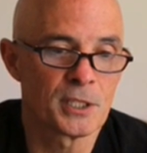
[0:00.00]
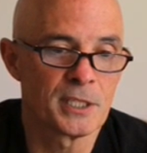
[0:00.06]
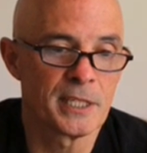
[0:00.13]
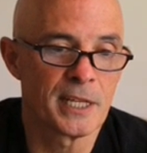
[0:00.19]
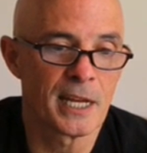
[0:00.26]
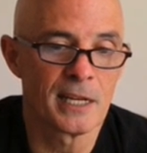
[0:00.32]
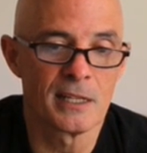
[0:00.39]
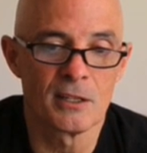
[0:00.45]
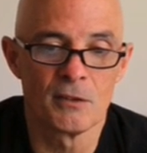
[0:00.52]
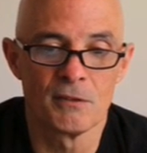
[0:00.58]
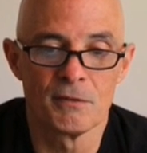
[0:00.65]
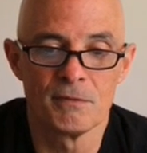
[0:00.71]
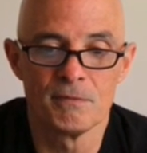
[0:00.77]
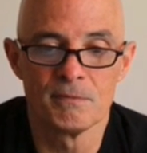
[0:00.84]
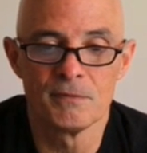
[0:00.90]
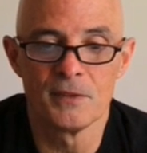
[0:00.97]
See, so it had a little
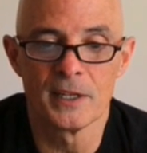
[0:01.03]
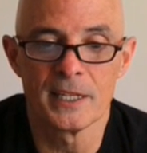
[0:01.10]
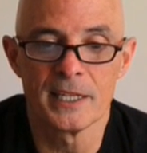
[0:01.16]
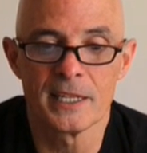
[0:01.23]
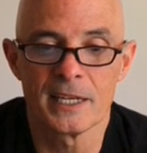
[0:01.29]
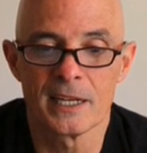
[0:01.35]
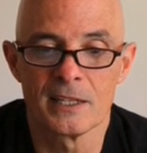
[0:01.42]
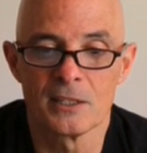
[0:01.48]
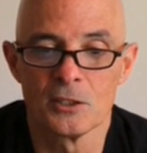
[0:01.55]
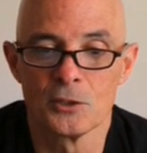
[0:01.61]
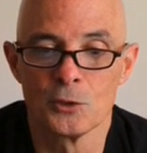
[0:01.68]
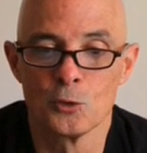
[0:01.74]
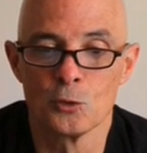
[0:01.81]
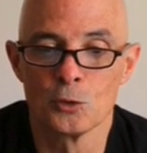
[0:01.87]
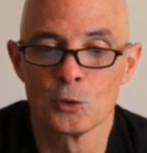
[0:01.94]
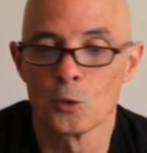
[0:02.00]
funky kind of little
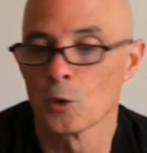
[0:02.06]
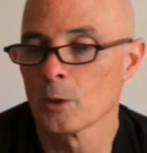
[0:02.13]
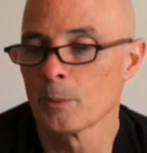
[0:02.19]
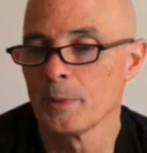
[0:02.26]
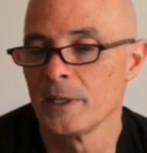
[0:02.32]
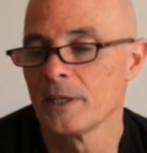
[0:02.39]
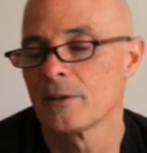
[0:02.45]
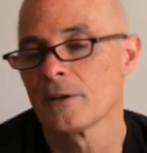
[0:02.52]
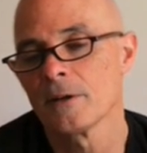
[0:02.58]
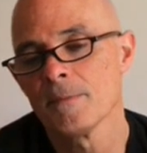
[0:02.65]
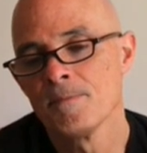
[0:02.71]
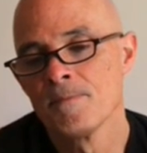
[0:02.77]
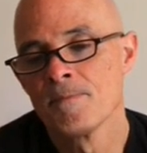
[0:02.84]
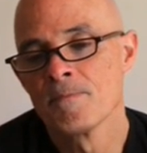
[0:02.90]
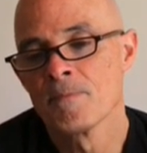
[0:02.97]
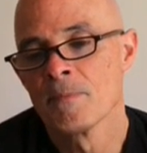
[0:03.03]
dual torque peak there.
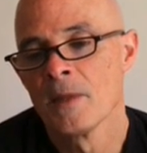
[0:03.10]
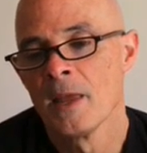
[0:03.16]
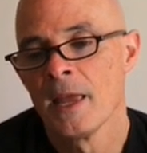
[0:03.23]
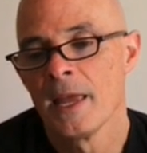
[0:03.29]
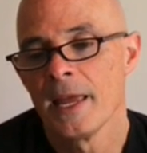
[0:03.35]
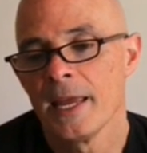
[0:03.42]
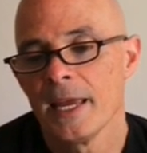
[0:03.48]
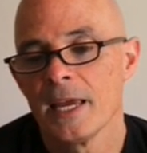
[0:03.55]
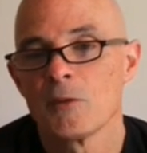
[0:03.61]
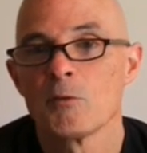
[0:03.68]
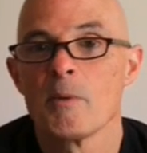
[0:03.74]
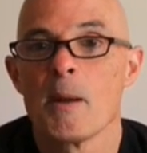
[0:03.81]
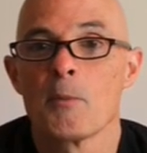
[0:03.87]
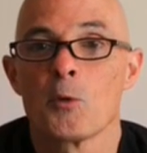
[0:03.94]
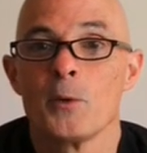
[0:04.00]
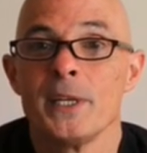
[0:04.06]
And
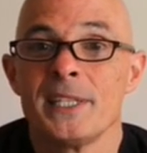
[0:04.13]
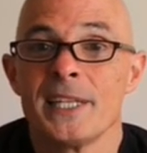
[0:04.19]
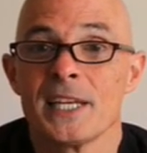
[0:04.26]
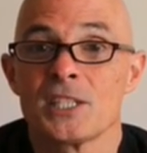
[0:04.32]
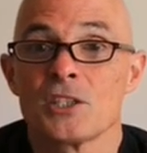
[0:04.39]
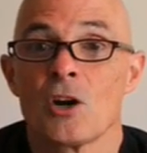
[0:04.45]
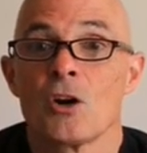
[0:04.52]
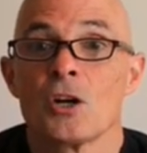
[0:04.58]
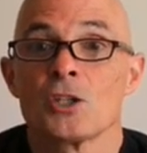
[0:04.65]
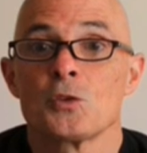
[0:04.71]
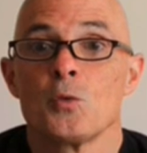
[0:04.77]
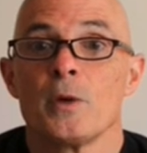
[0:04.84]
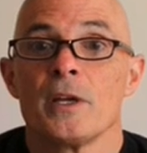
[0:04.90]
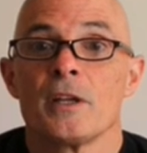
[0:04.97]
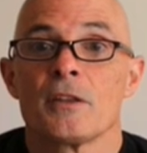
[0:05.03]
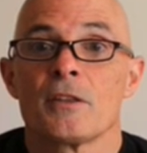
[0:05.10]
remember, we test ours
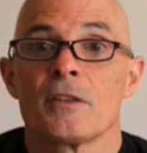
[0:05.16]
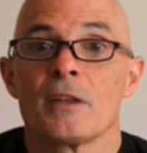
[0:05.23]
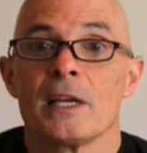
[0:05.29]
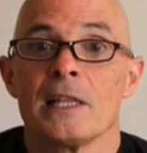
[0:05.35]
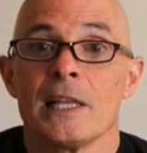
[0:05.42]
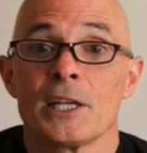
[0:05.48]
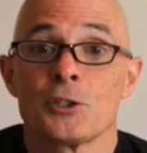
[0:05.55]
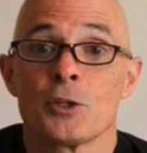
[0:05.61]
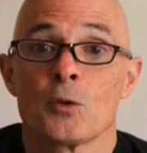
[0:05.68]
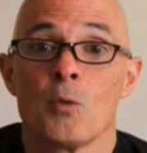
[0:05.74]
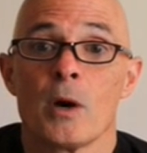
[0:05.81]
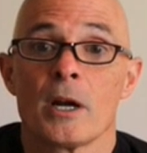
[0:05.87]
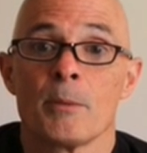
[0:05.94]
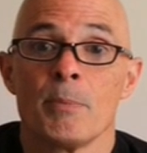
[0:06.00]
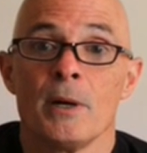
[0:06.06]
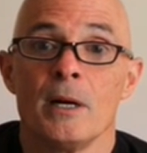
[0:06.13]
with electric
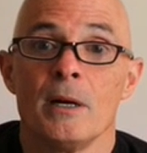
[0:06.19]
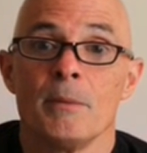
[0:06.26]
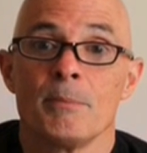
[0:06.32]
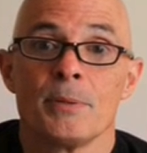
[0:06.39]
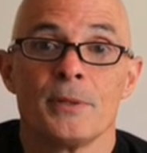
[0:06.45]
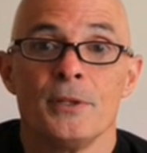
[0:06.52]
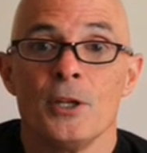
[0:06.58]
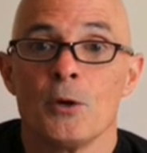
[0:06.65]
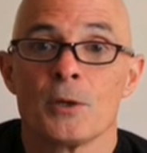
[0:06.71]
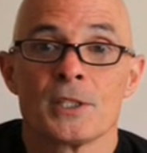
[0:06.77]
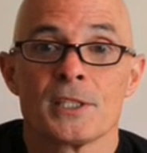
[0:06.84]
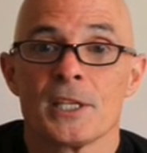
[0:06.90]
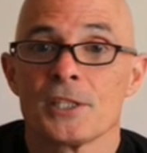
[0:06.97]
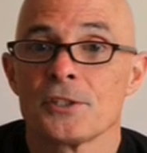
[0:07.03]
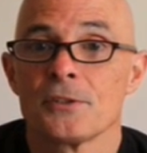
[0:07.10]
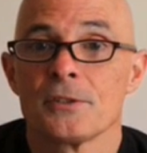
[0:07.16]
water pump, no
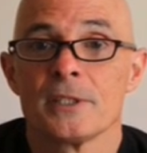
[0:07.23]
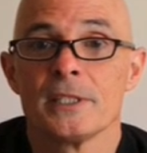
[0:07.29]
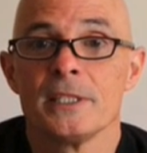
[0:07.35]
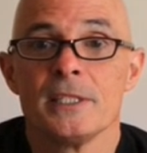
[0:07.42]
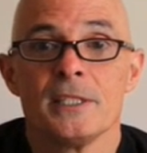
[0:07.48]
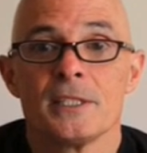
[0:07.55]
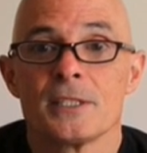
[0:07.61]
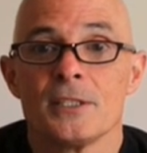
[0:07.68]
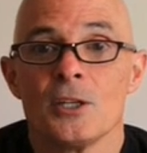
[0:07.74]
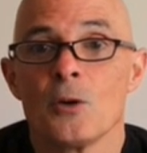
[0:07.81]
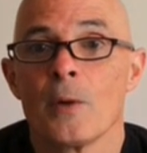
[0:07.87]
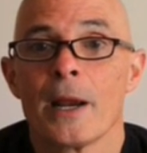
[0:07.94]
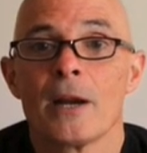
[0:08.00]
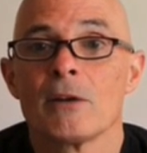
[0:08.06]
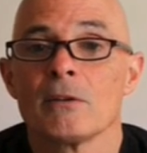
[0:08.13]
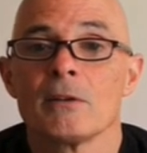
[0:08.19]
accessories, no
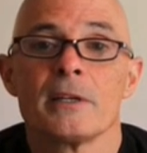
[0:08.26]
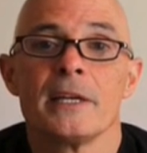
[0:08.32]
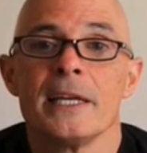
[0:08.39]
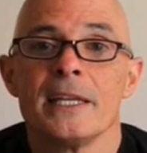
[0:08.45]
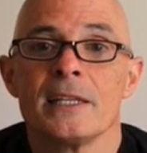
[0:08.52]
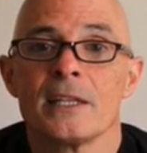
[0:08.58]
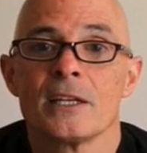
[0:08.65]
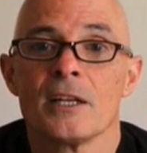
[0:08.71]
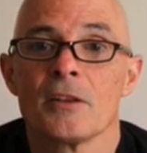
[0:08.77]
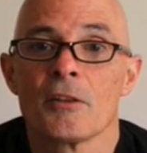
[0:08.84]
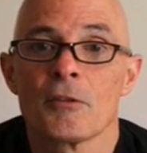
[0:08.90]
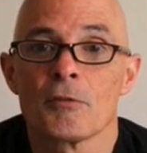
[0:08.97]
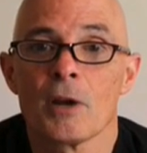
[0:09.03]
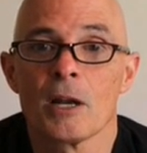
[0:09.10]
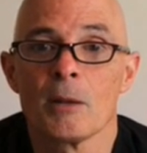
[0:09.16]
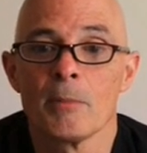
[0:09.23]
air inlet on the
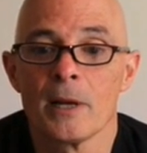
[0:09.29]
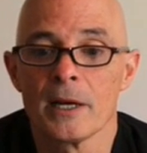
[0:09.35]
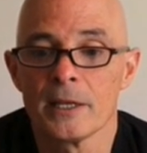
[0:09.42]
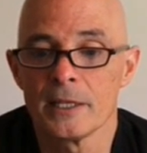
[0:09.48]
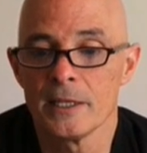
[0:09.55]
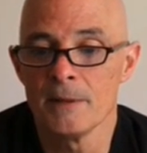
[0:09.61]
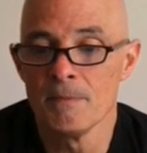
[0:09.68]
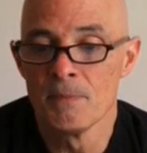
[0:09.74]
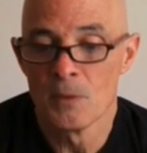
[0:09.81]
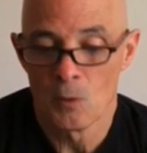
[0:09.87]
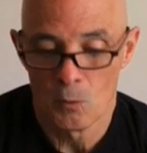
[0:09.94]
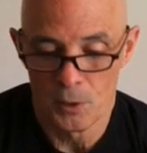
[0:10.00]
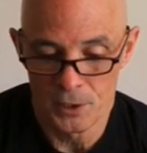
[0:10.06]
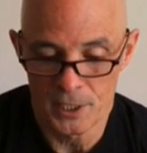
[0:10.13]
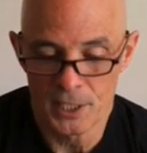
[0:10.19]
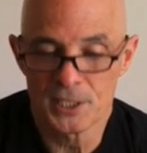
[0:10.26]
throttle body.
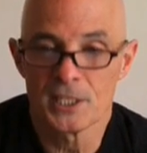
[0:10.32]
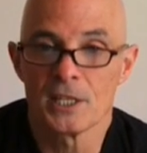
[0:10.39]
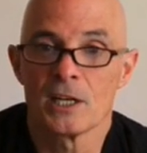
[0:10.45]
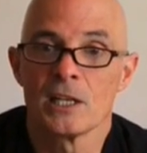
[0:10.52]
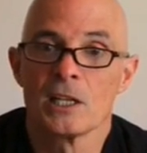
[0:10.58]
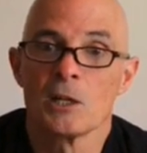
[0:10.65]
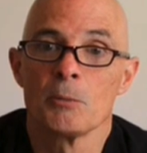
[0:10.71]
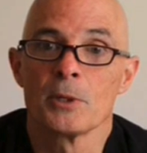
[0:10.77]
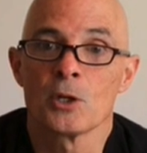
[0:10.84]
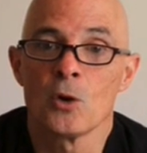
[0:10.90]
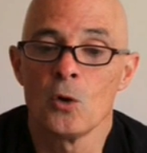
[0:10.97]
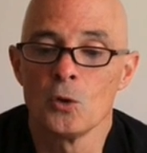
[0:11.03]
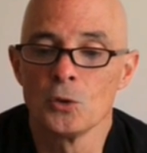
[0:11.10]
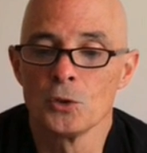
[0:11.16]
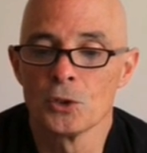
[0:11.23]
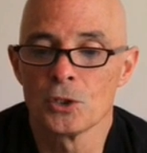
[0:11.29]
We test it a little bit
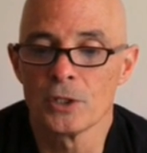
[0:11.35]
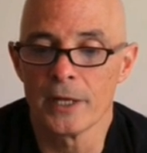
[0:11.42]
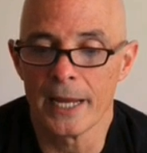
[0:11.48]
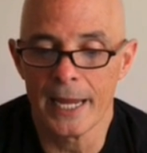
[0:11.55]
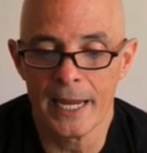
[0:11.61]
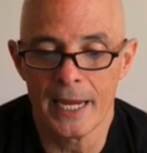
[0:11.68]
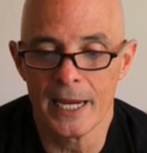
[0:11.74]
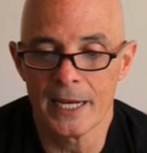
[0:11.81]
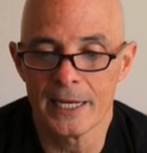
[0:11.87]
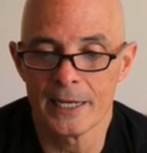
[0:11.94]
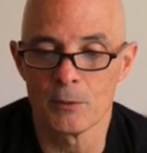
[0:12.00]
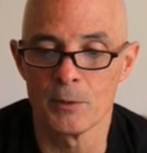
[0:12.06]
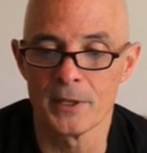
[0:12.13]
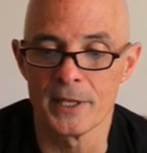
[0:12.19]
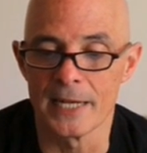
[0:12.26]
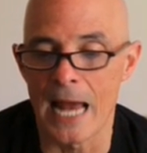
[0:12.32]
colder
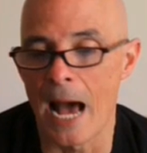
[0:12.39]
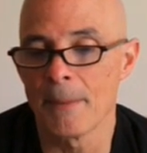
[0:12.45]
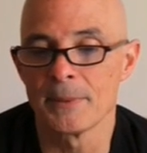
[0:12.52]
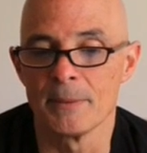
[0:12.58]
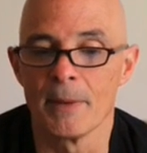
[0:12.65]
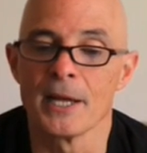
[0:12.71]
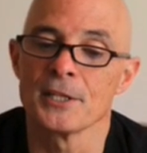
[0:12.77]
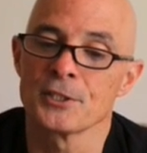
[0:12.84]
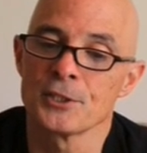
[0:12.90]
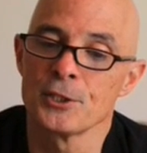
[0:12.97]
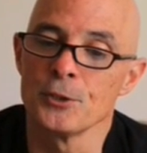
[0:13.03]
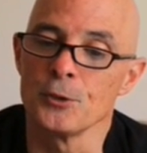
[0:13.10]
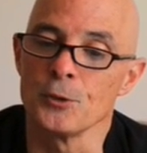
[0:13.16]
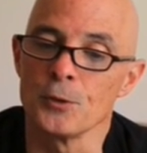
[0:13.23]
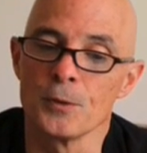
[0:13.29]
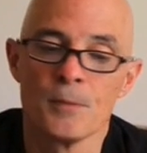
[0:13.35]
and with an optimized
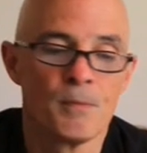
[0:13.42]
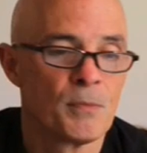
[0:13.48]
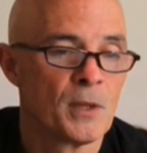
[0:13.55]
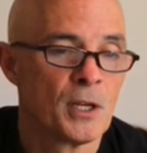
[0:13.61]
tune.